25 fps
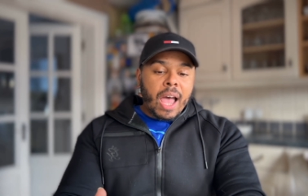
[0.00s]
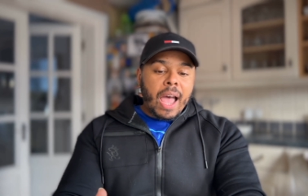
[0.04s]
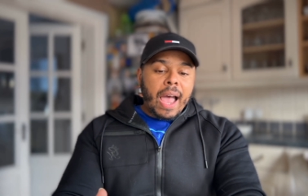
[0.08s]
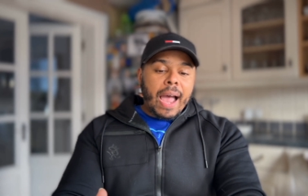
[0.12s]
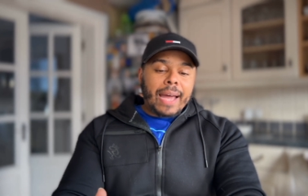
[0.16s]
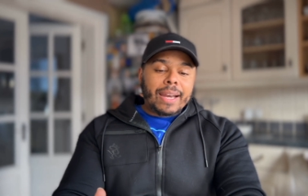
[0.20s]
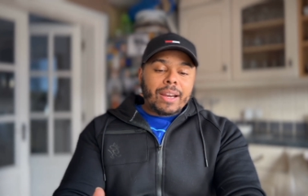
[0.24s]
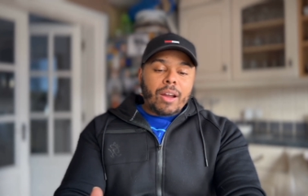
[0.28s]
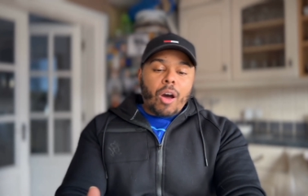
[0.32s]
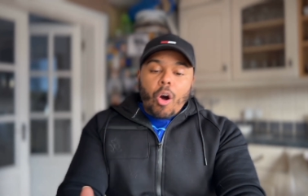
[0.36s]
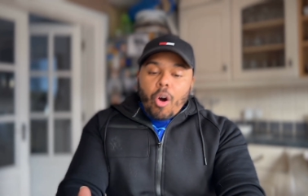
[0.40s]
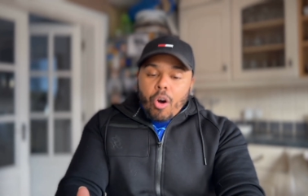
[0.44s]

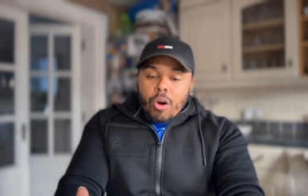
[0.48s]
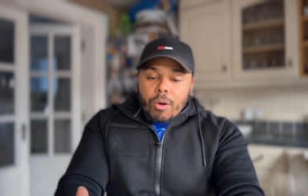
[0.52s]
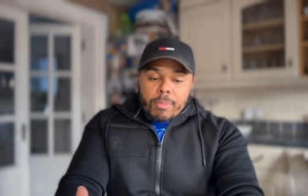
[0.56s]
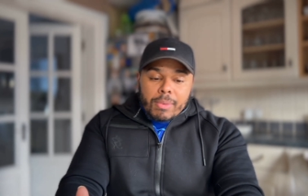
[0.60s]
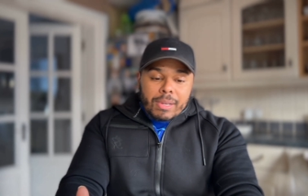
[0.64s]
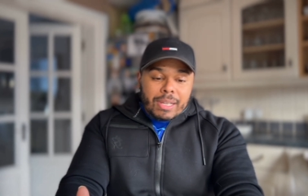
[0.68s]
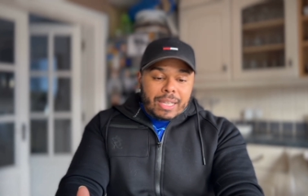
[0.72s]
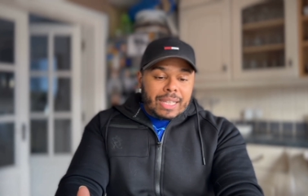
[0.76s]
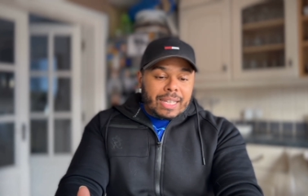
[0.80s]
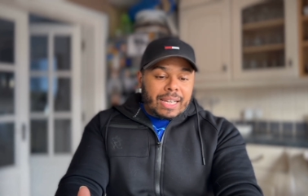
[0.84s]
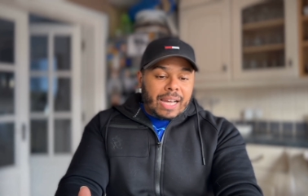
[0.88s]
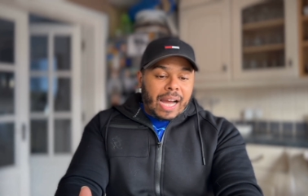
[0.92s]
And
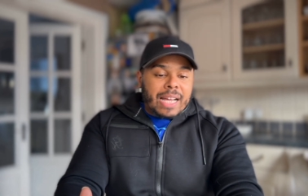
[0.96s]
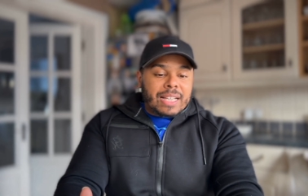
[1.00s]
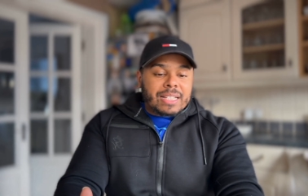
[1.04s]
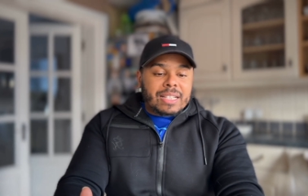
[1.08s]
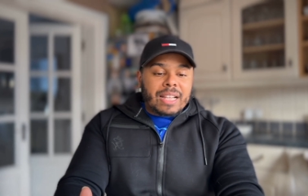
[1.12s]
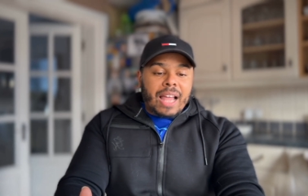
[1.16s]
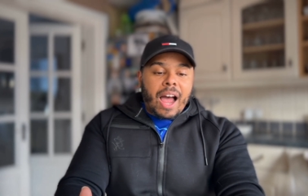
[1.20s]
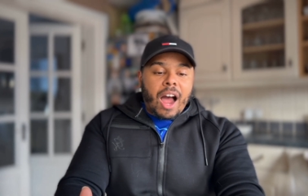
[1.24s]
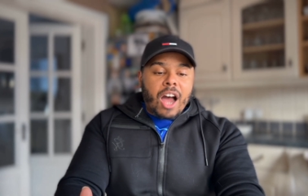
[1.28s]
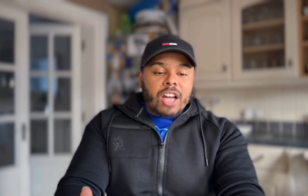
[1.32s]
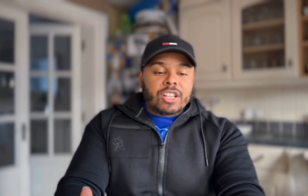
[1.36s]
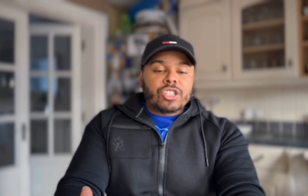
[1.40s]
ultimately, guys,
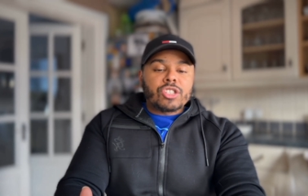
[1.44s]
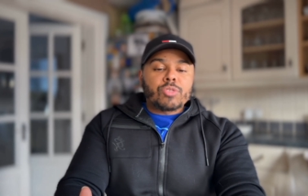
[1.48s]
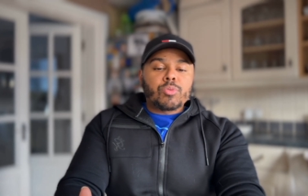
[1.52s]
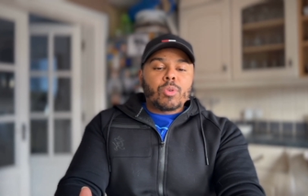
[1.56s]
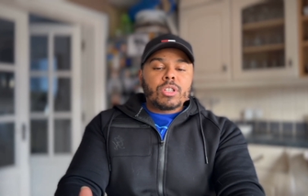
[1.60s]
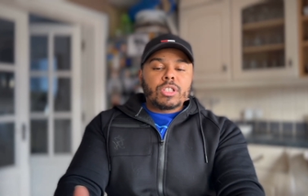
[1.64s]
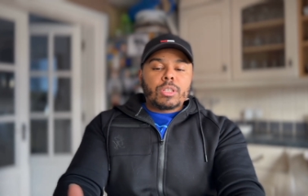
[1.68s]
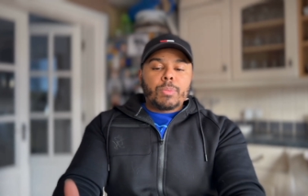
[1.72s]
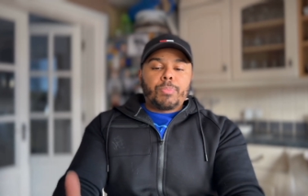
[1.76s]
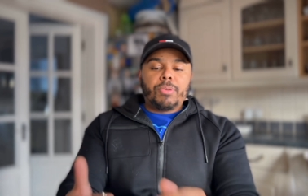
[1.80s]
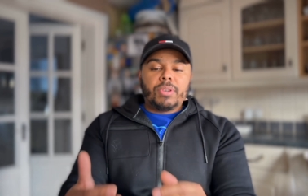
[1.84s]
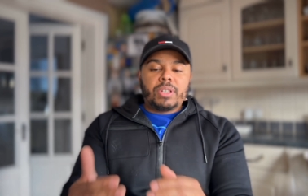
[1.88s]
like I just
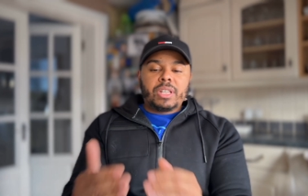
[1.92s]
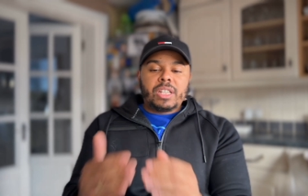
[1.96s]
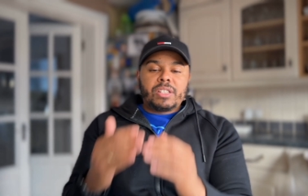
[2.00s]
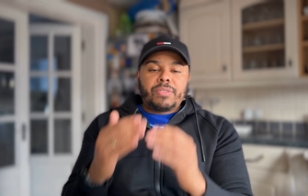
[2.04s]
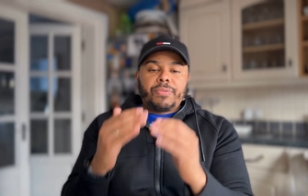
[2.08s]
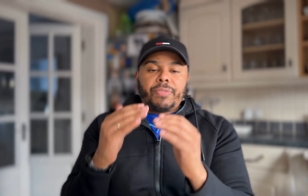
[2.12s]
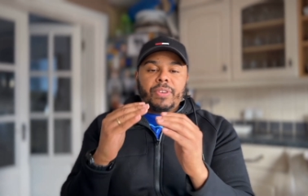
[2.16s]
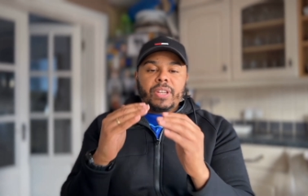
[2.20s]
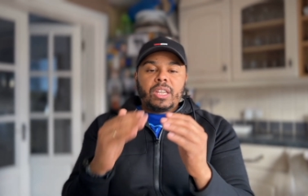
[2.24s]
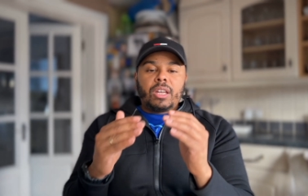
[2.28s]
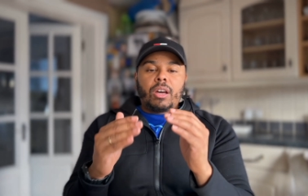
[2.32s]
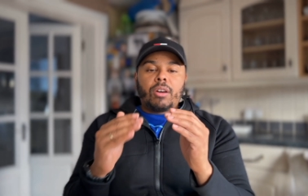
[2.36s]
wanted to put this
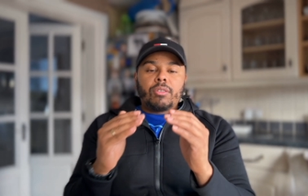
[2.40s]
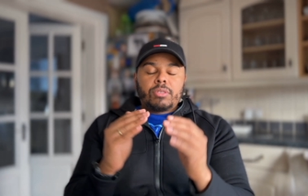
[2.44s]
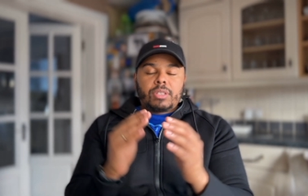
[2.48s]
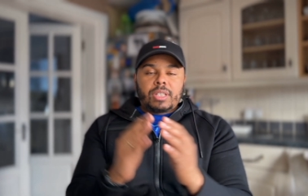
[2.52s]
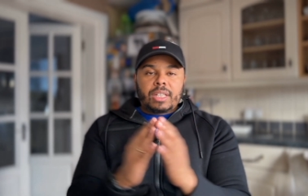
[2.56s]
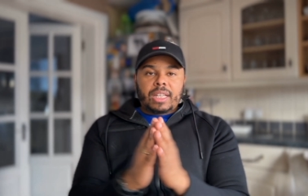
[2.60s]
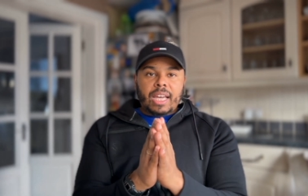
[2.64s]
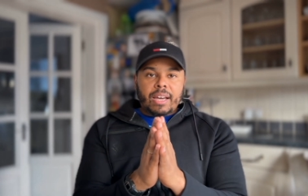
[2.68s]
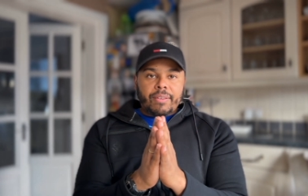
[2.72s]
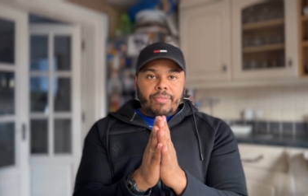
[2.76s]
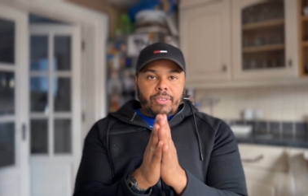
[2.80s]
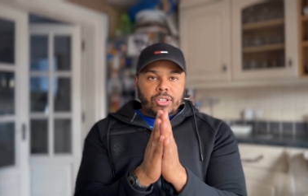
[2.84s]
video
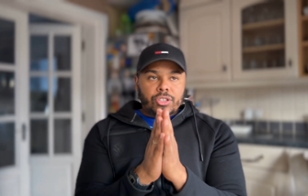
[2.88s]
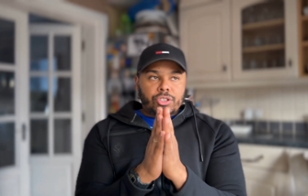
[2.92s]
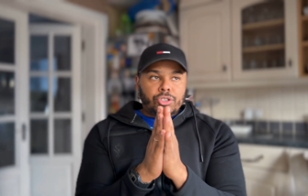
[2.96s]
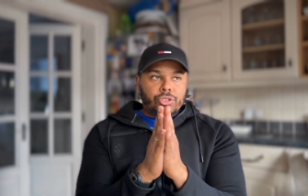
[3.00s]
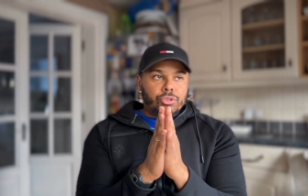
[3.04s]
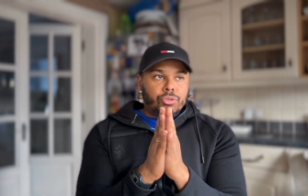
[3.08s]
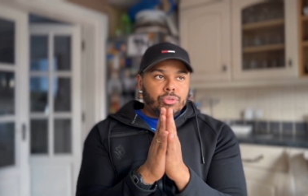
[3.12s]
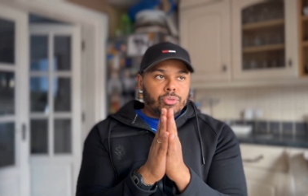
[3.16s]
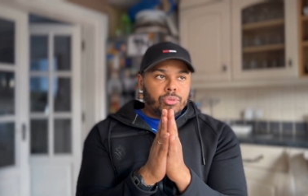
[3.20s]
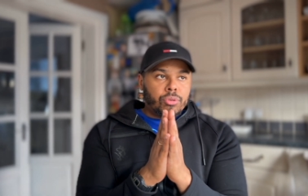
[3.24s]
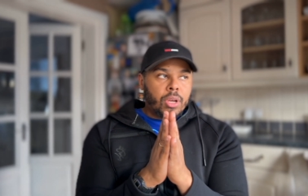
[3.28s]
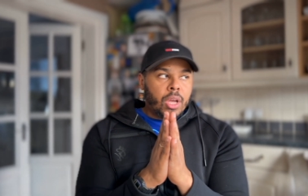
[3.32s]
together
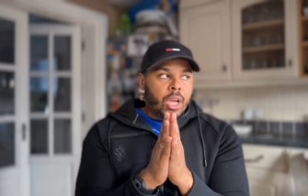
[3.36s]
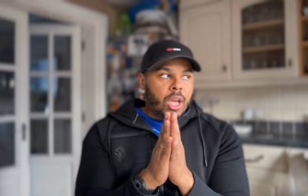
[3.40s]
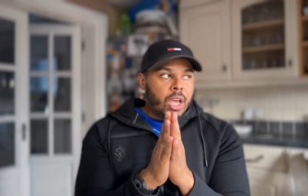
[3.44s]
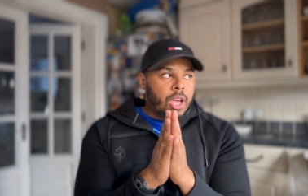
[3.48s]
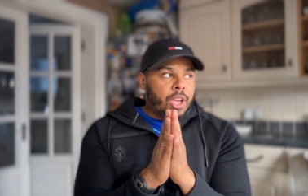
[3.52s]
to